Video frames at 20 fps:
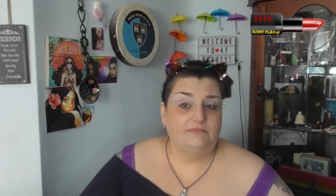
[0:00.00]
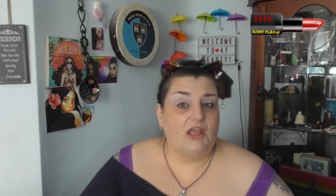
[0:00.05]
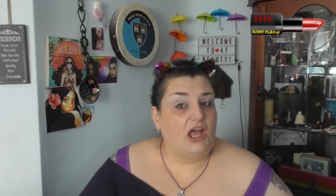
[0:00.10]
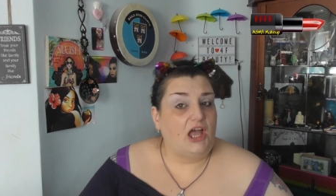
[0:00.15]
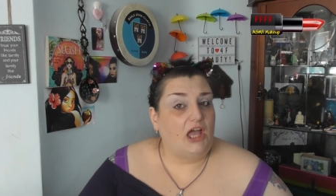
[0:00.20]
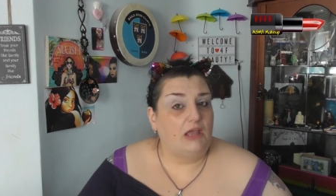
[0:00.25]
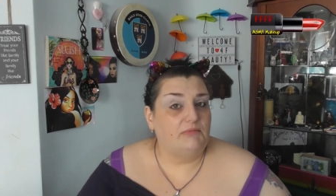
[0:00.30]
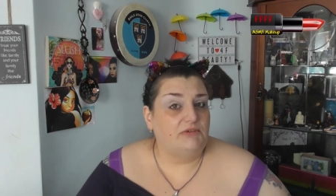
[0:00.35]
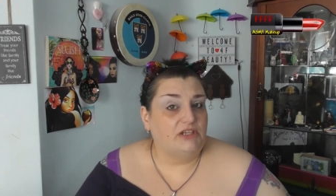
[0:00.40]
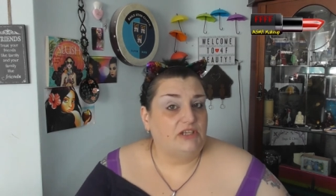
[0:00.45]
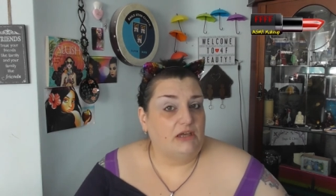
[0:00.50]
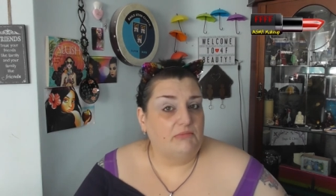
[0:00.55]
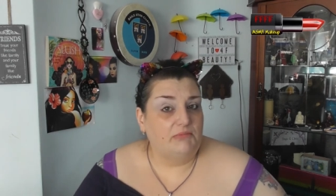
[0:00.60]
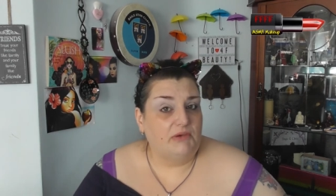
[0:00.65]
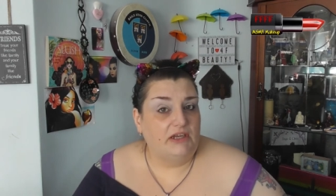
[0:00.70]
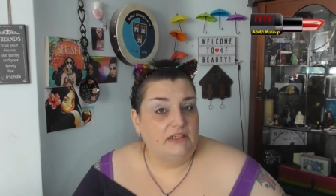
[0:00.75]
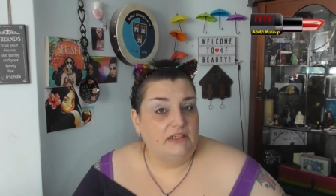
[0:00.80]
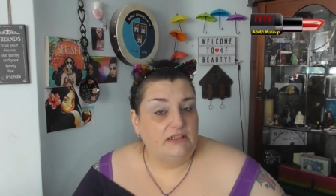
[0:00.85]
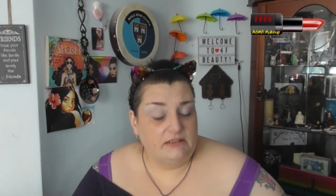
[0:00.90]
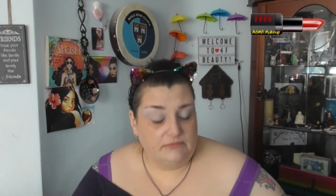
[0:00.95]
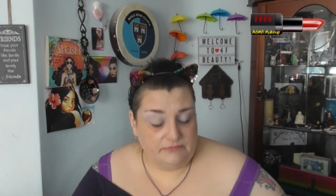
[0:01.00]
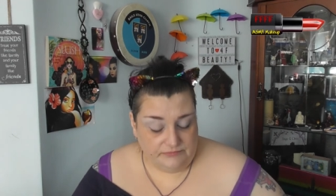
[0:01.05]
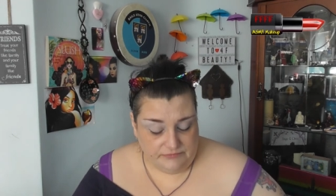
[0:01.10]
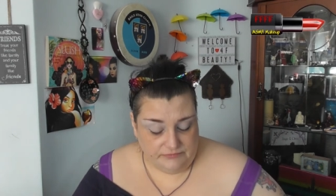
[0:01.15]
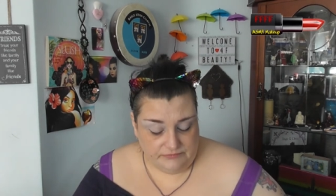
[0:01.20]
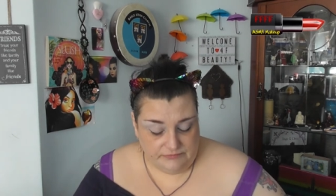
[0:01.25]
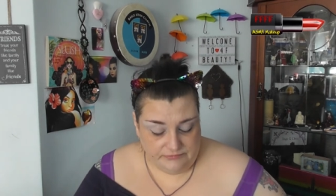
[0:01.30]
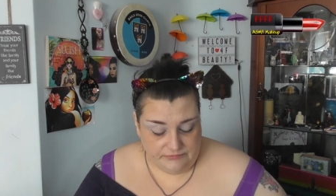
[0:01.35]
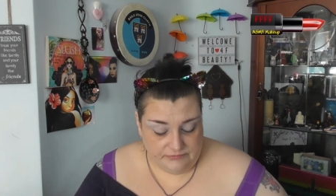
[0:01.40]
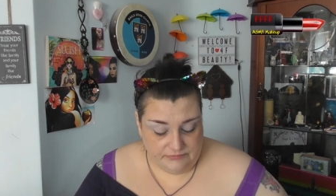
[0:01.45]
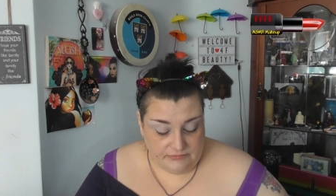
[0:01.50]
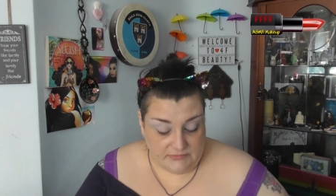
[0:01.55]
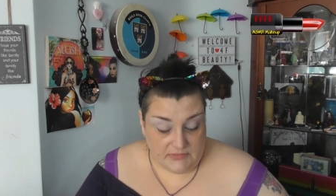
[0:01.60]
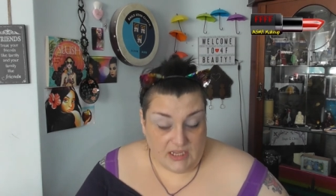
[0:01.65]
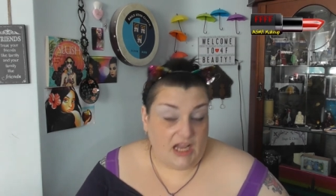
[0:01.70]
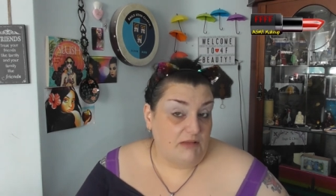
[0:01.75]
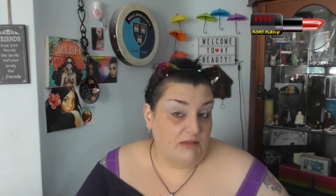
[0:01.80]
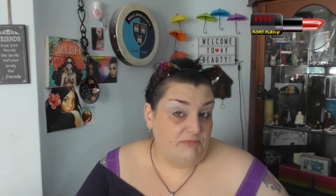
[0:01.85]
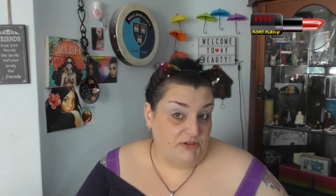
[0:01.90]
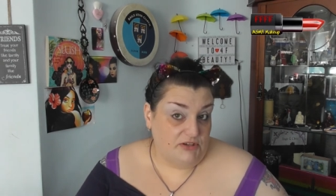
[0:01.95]
Hope you don't mind.
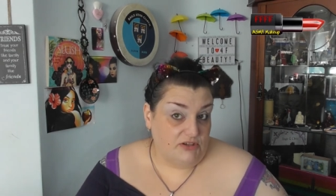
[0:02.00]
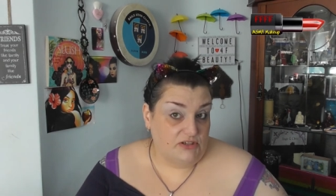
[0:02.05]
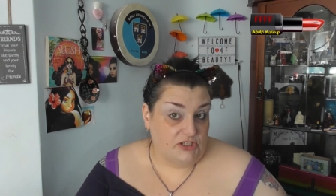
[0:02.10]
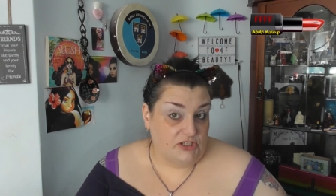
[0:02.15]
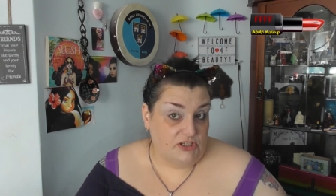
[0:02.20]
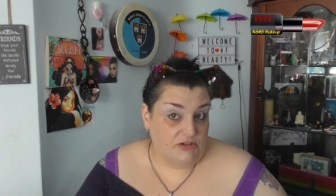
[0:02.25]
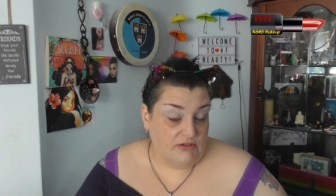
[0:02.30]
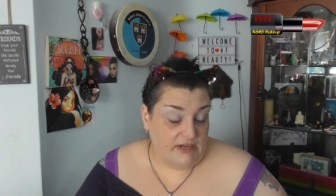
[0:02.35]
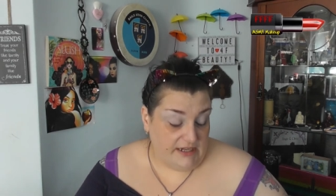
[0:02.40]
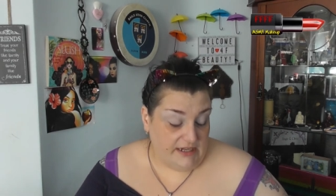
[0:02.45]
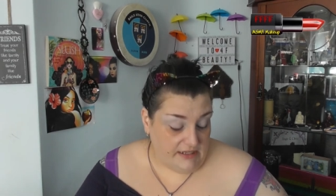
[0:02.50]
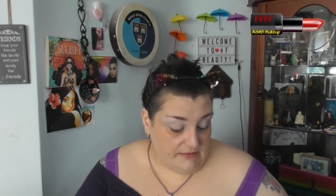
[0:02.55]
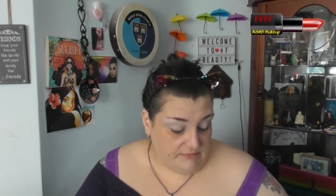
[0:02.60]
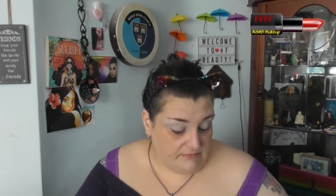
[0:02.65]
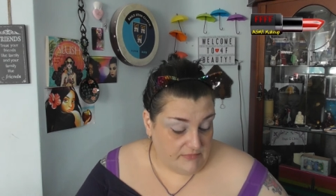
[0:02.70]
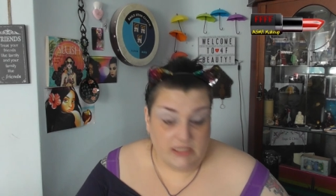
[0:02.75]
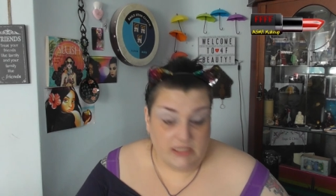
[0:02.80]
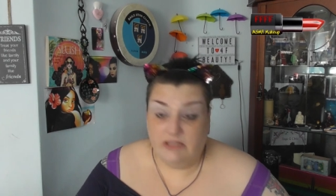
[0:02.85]
Hope you can still get it